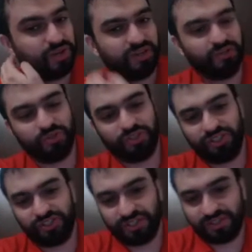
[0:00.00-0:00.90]
I
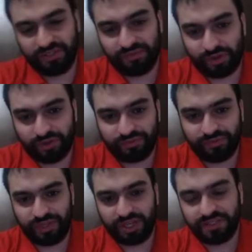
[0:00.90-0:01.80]
usually just give off
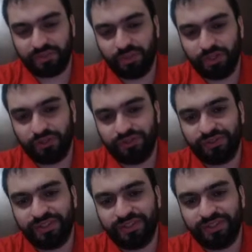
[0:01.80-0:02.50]
the answer we learned.